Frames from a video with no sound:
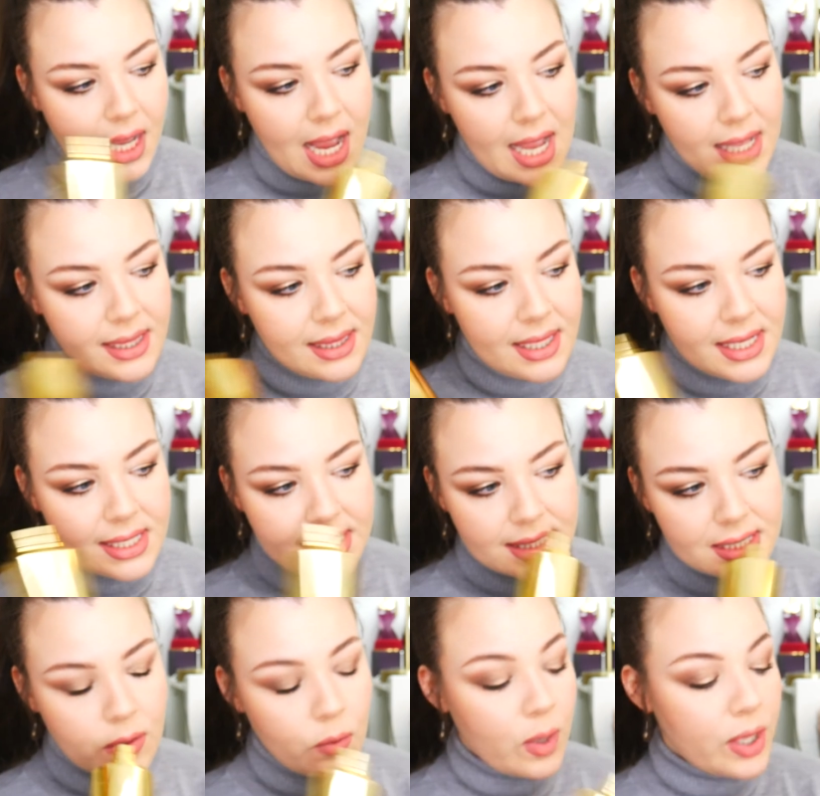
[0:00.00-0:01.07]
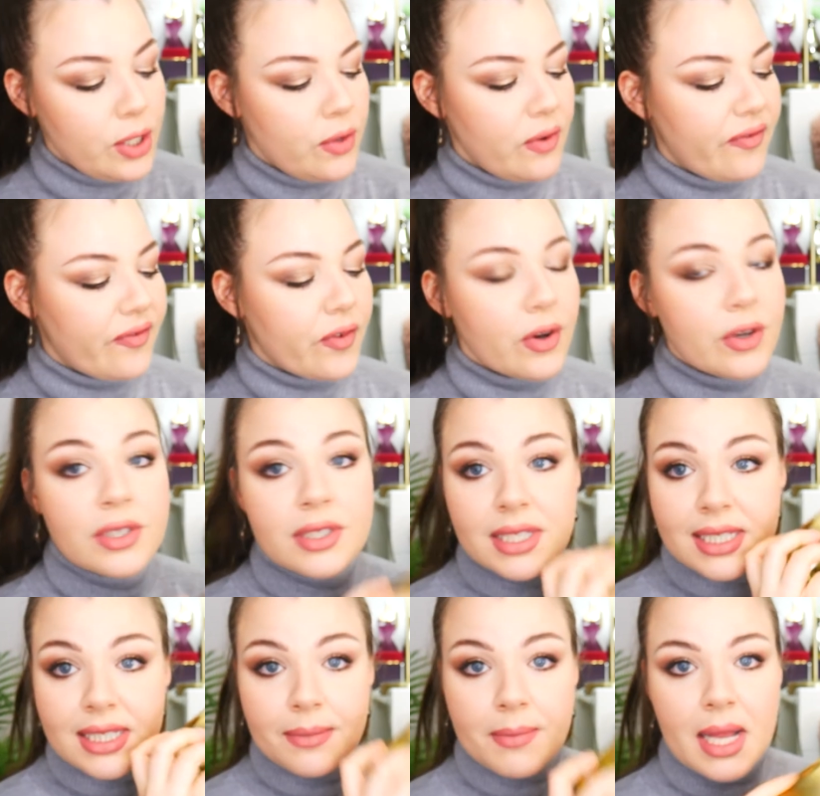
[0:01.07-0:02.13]
And this, when you first
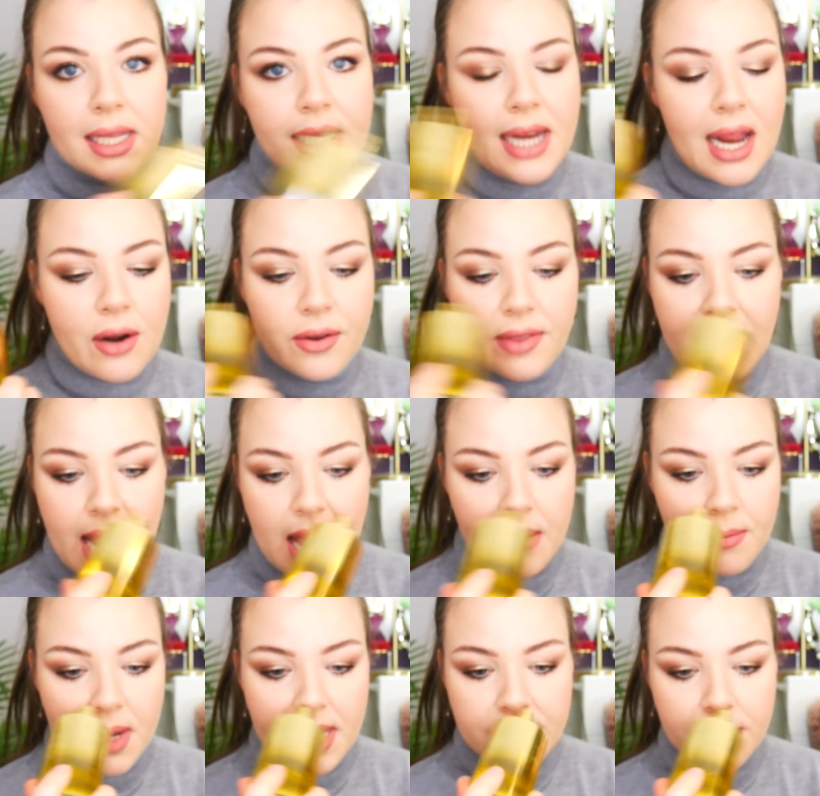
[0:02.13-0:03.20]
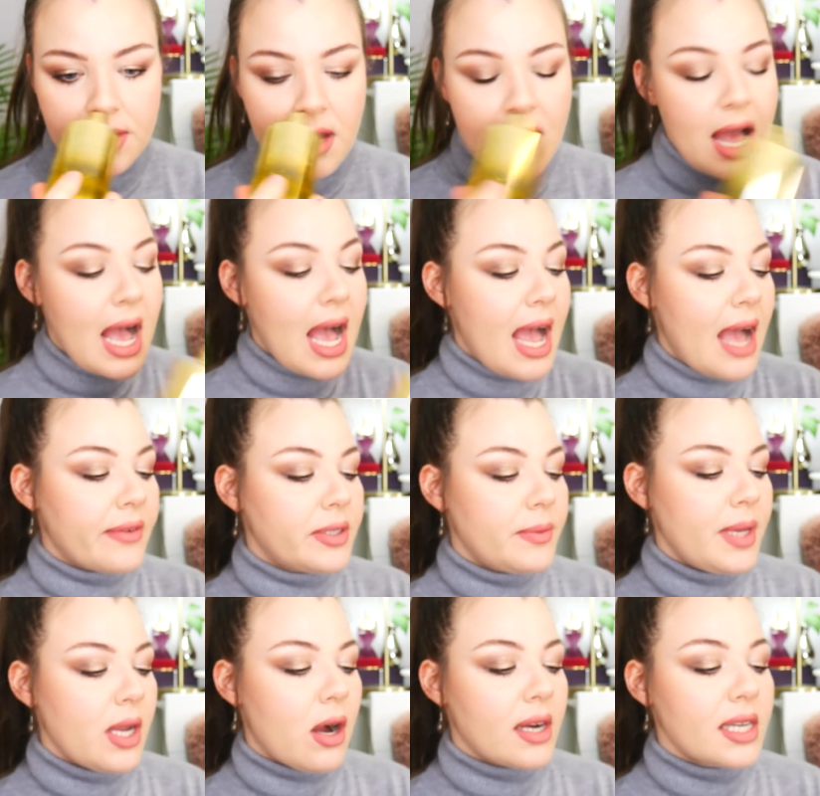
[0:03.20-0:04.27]
smell it out of the atomizer, I have to
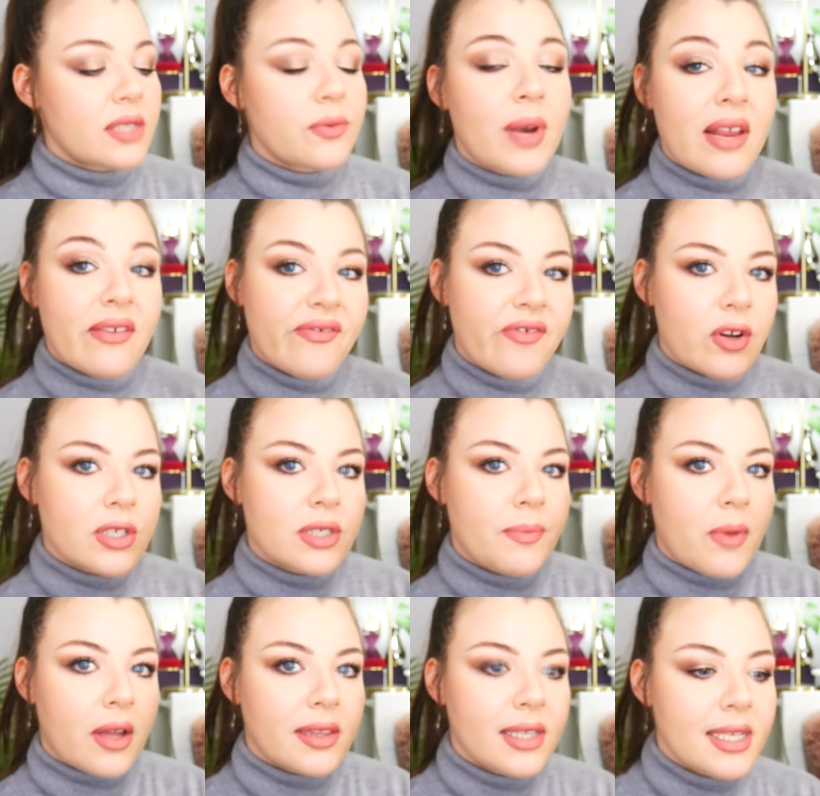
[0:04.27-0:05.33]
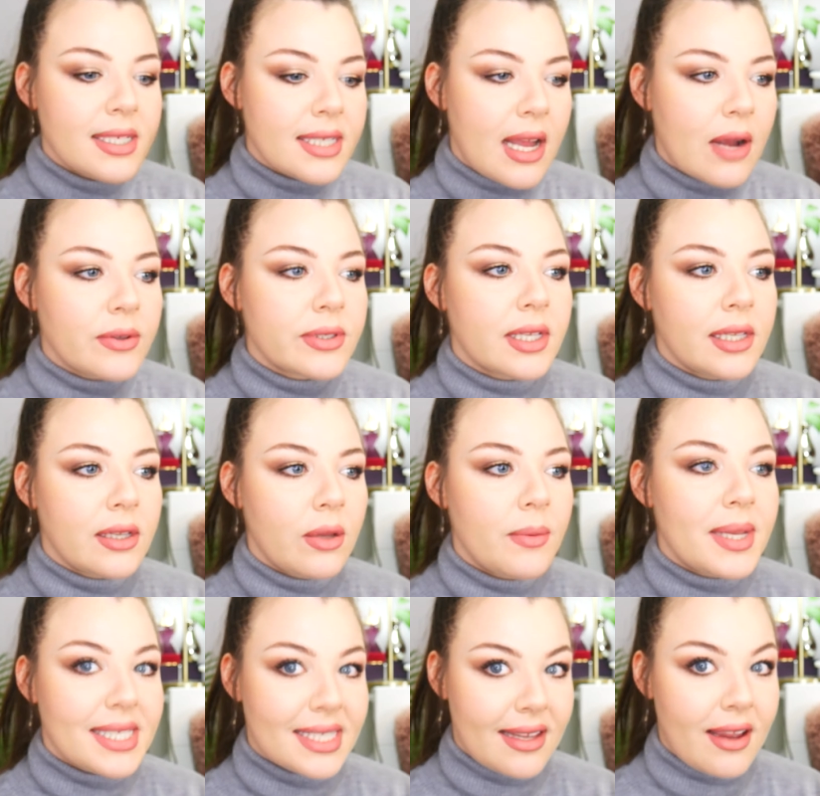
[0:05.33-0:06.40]
be honest, when I first bought this, I was a little
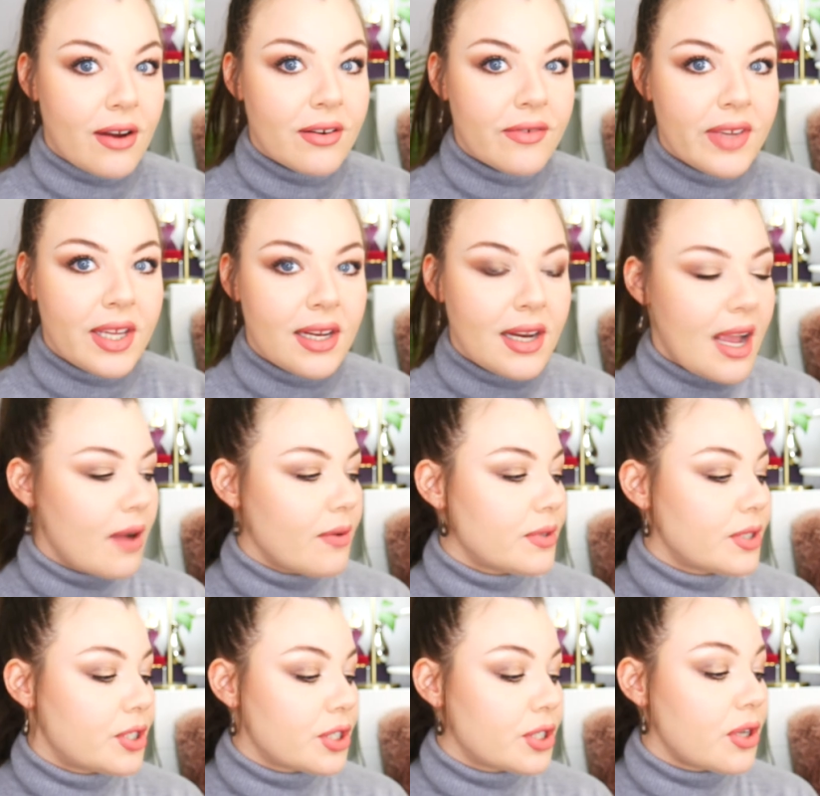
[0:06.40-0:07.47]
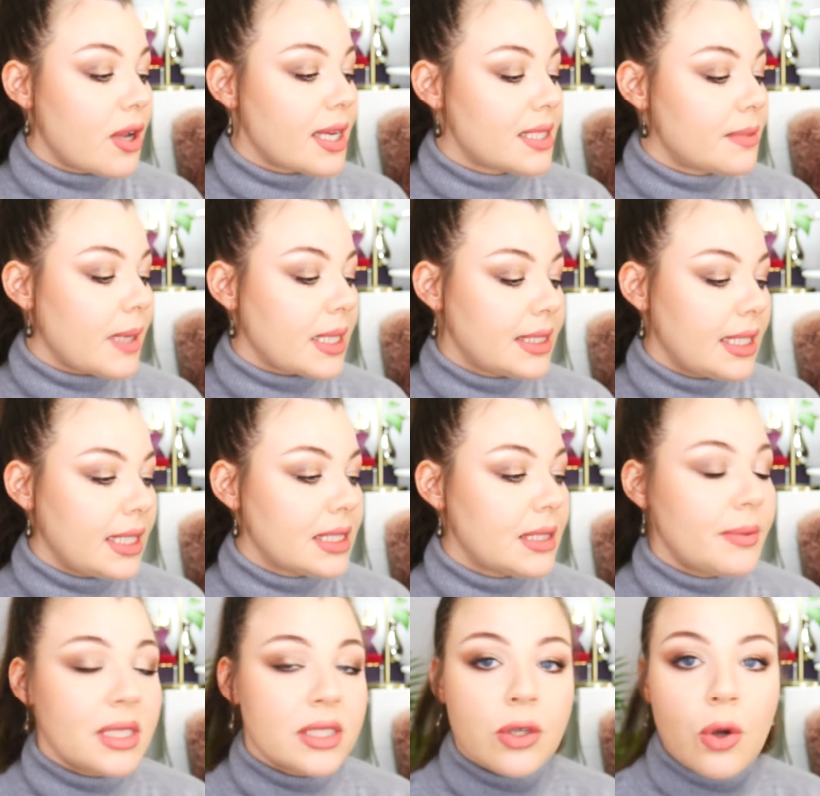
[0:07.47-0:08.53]
bit scared of it. I was just not expecting it to
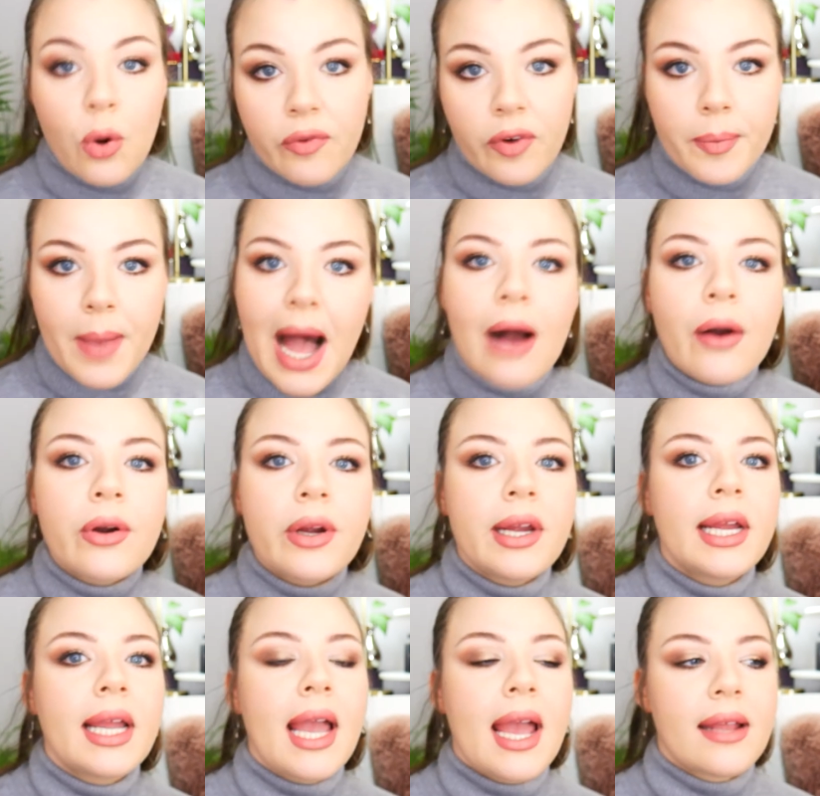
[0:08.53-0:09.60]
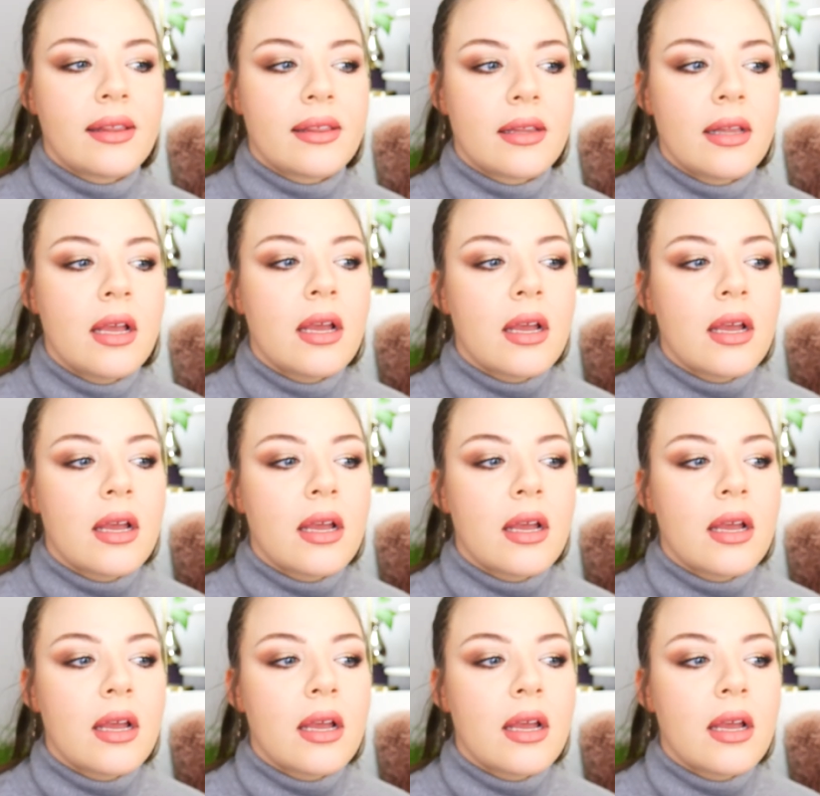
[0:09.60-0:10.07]
be so overpowering and